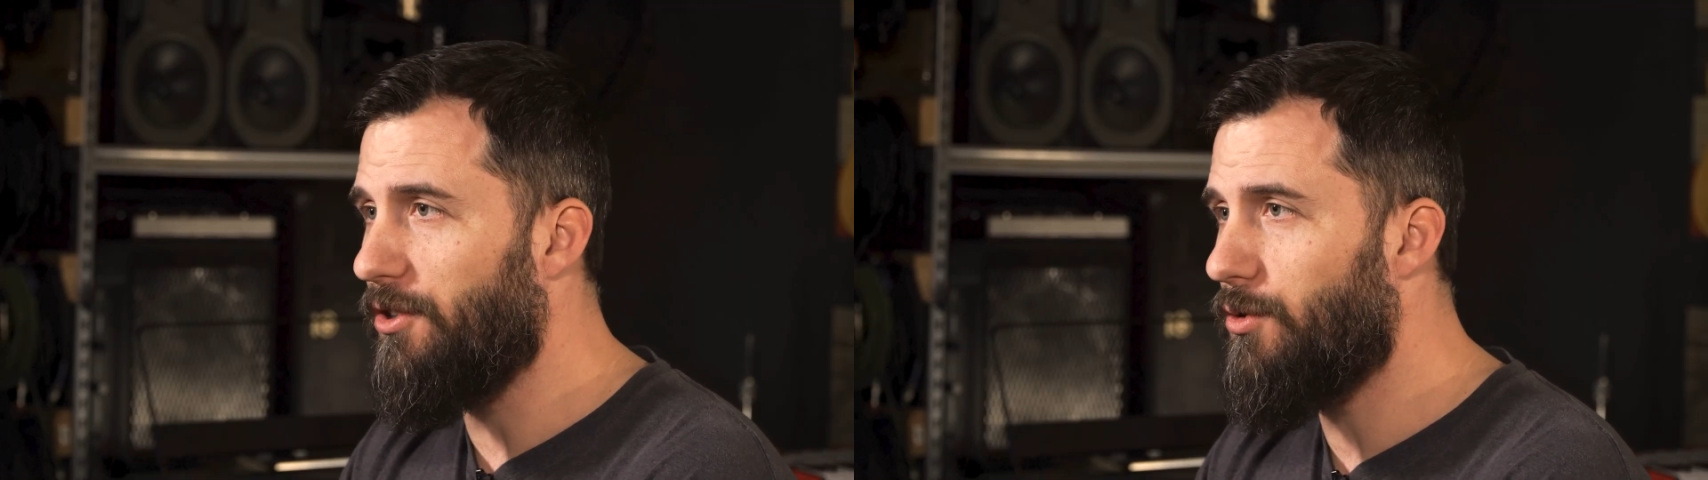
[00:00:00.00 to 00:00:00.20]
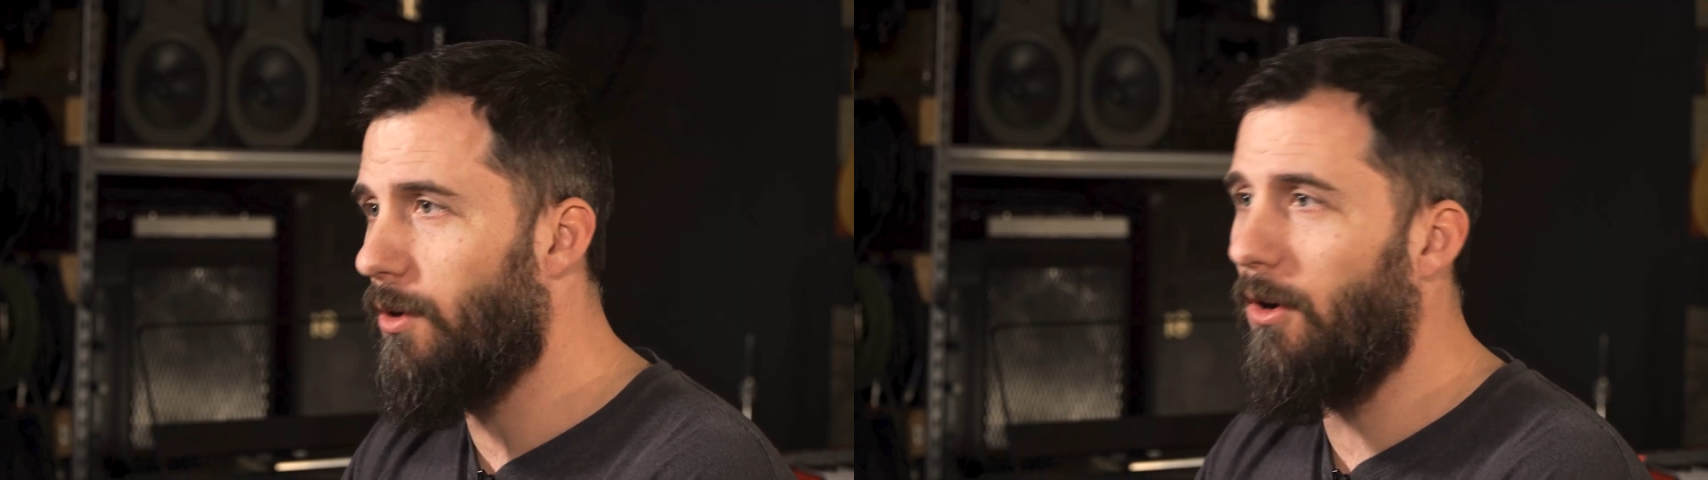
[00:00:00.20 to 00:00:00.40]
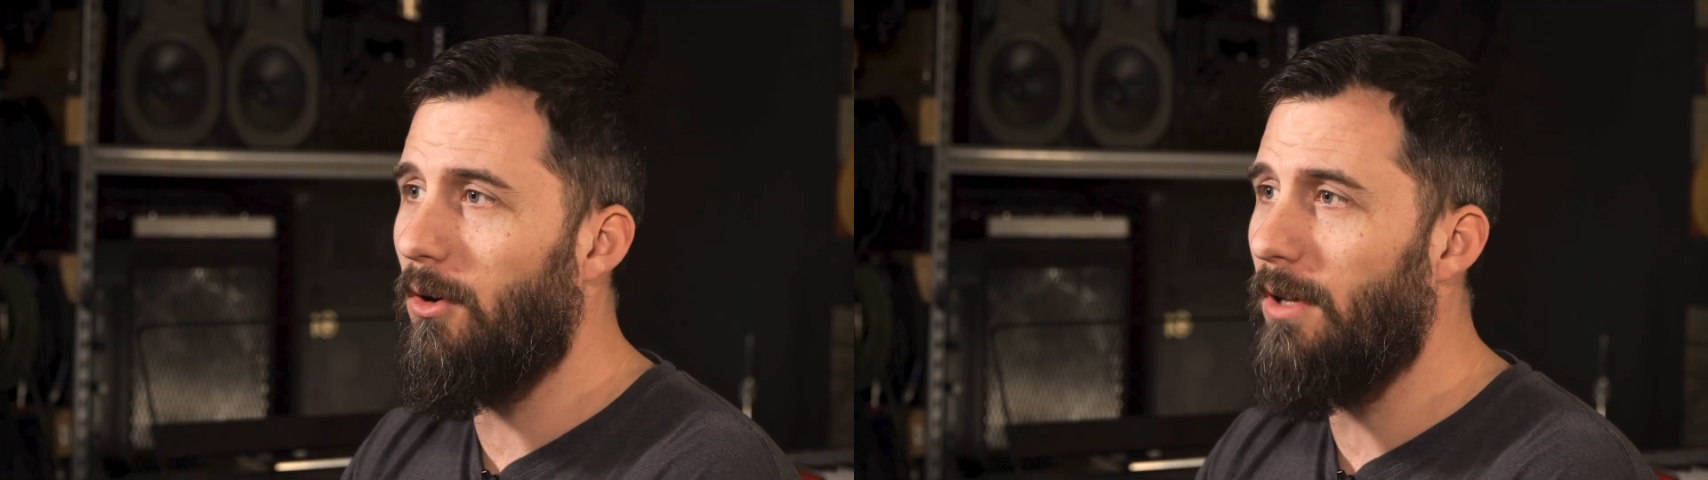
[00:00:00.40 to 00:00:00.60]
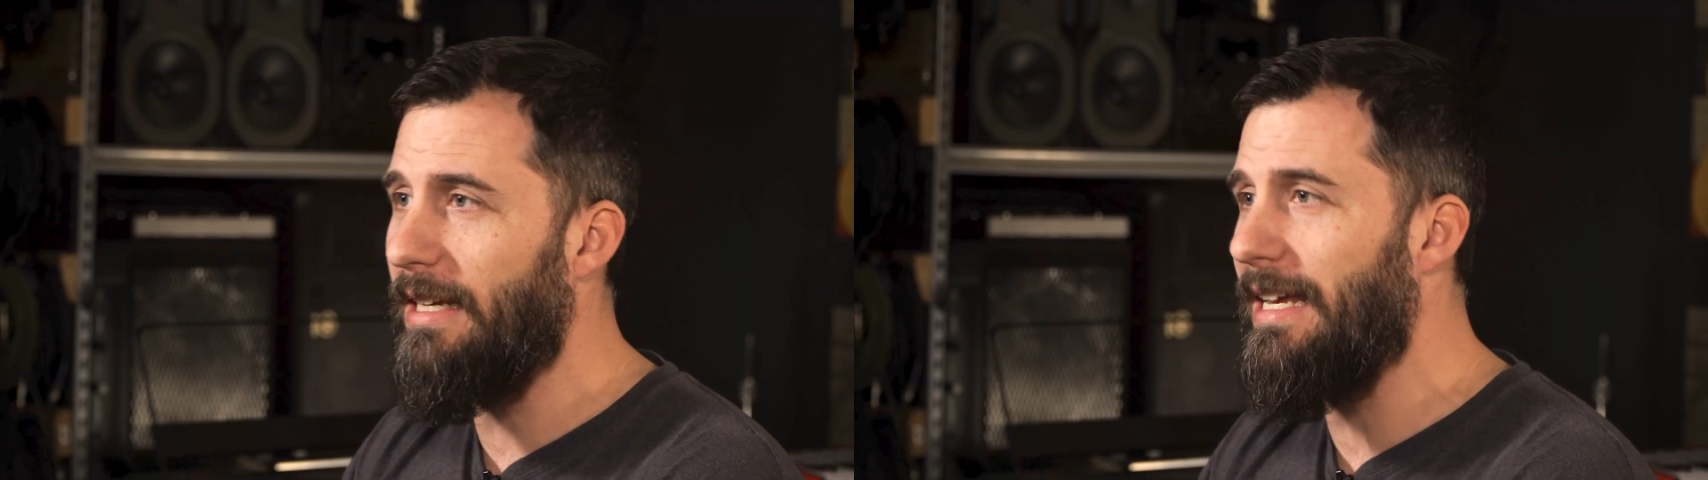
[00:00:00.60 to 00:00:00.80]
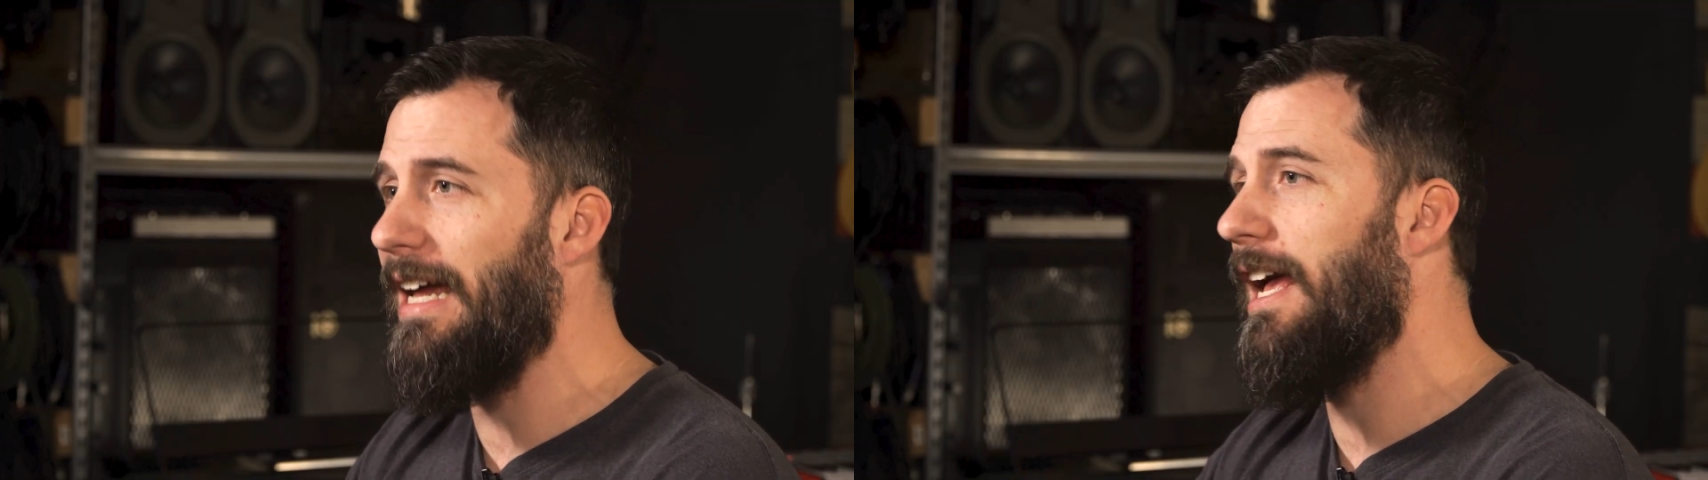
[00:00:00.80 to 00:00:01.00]
control
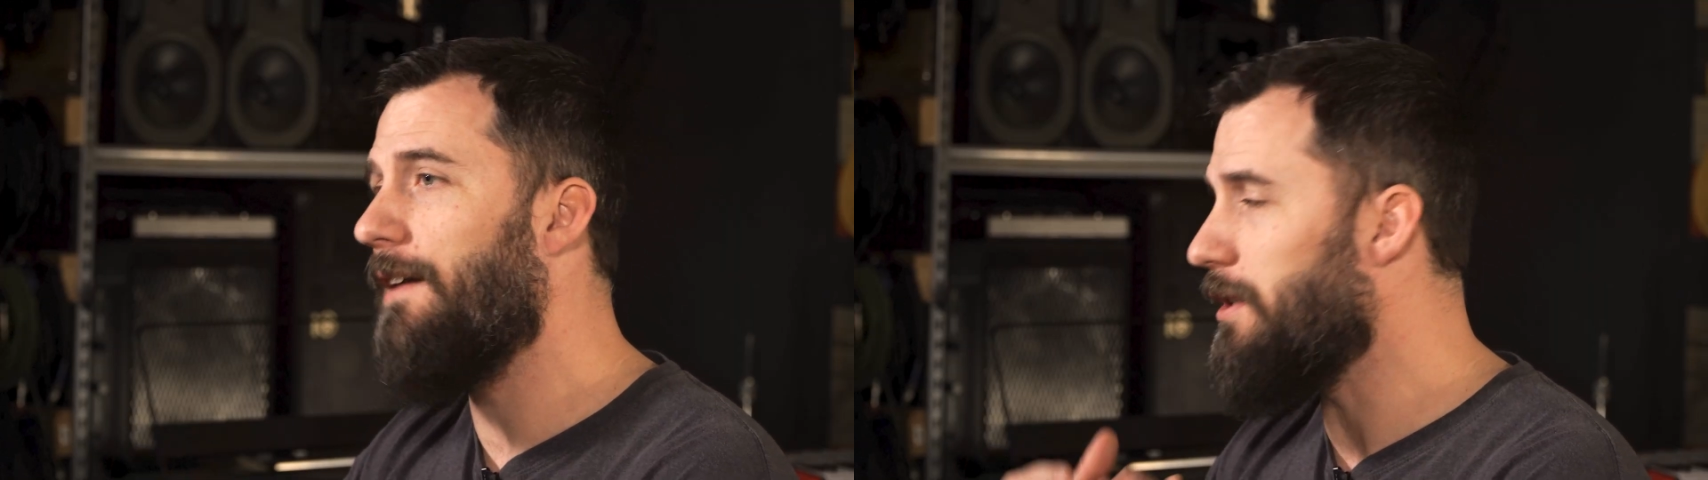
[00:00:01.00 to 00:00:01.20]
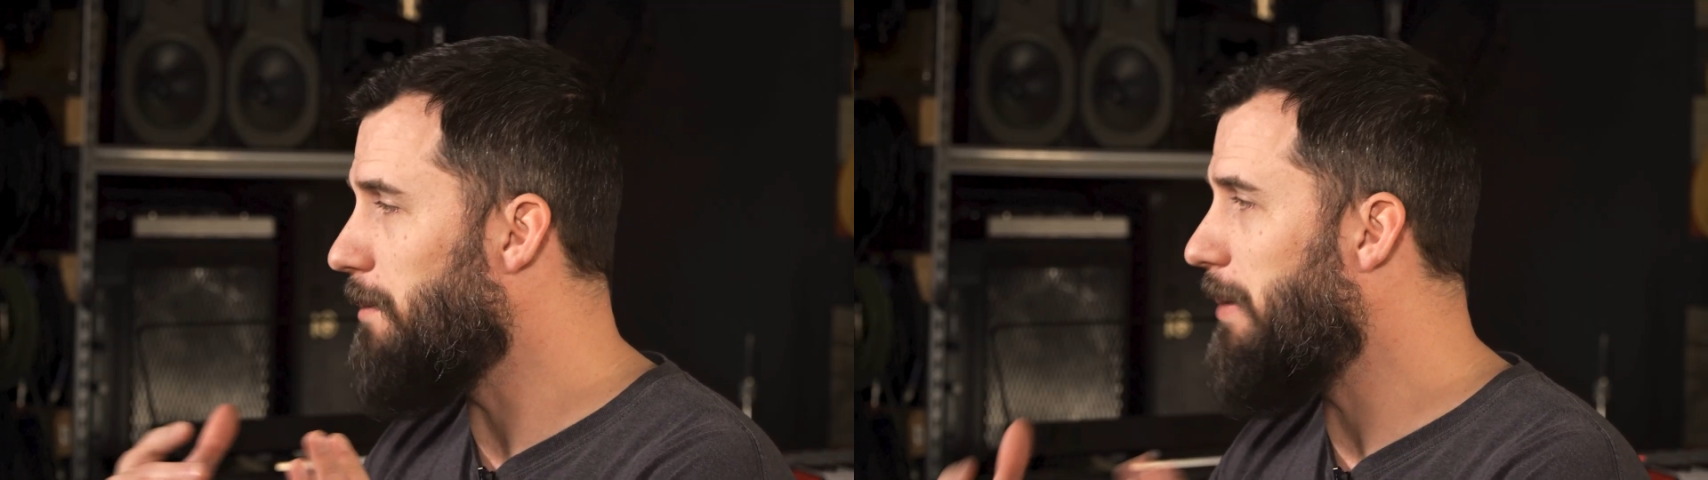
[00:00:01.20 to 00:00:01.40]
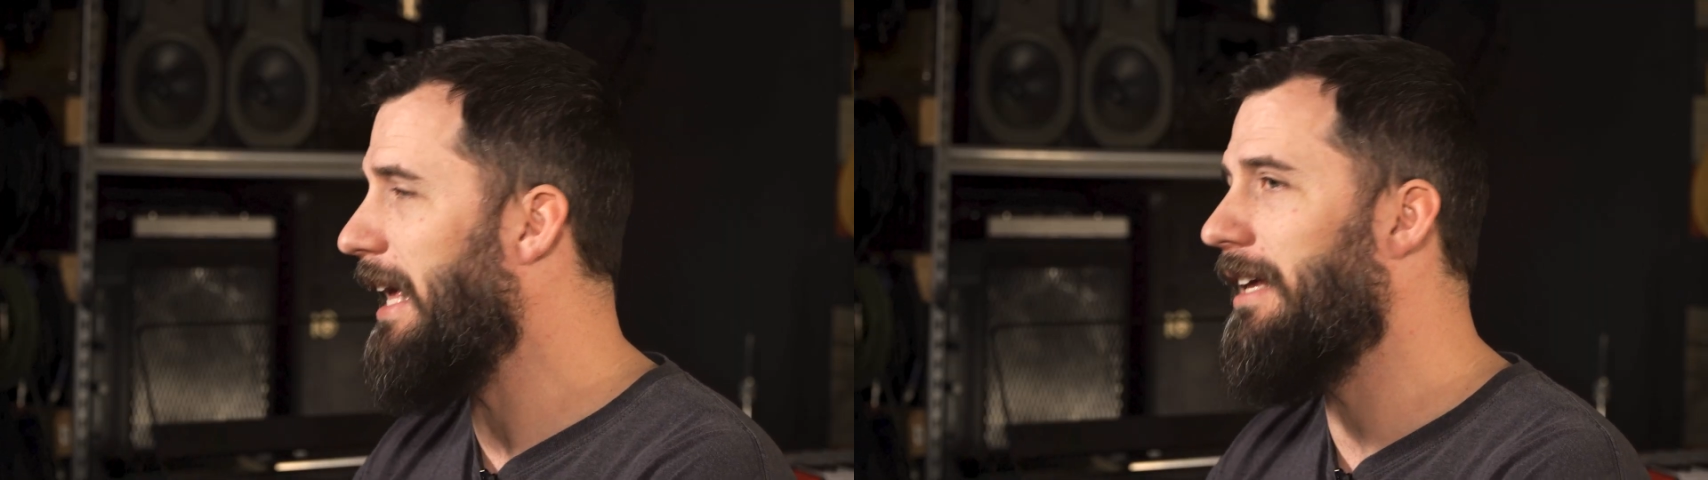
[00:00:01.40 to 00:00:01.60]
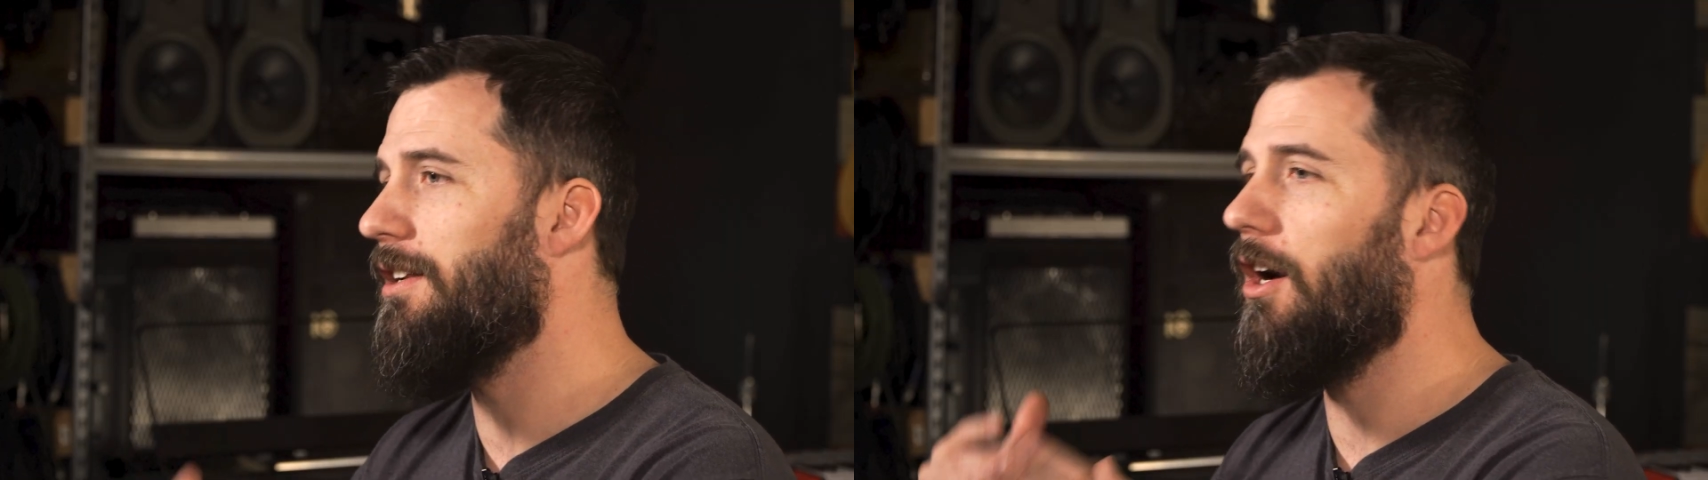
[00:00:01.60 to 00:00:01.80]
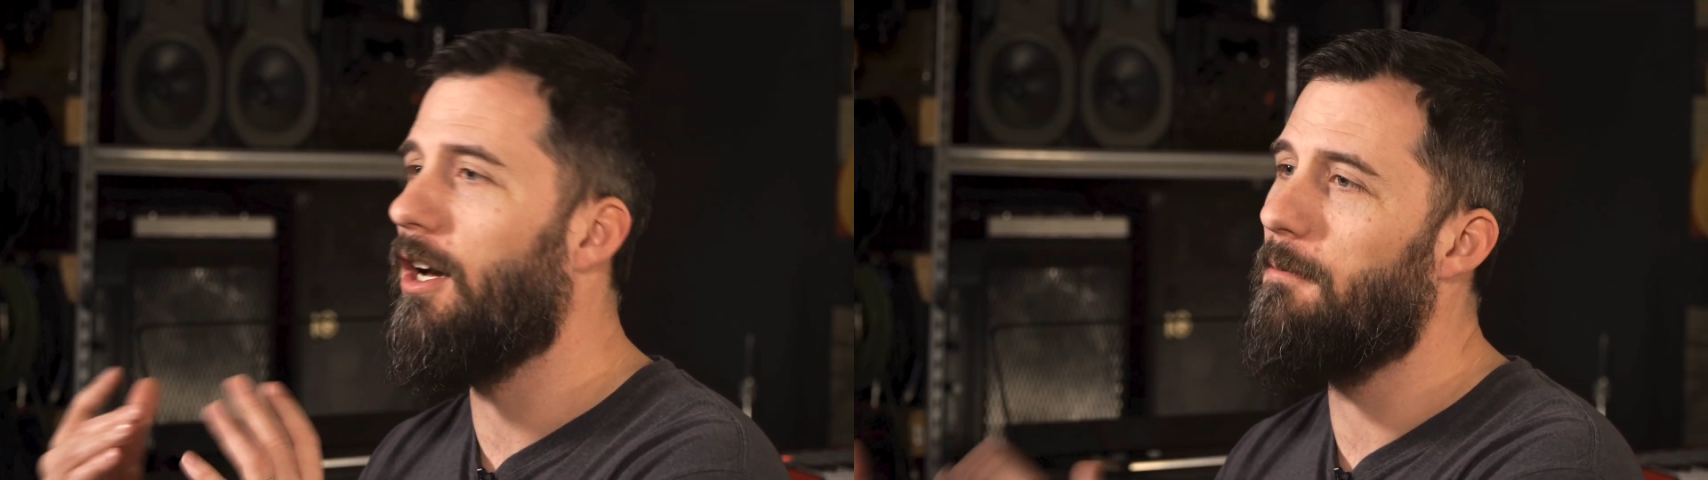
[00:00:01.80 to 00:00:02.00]
and not have to
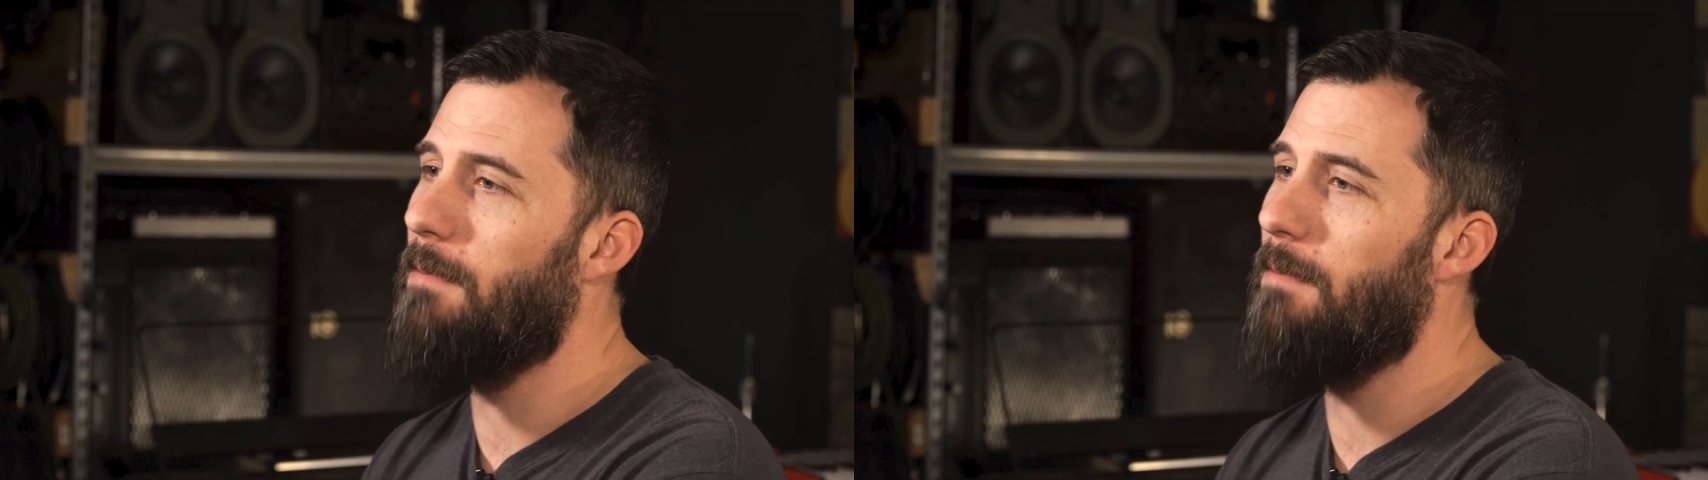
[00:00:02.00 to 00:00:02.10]
depend on a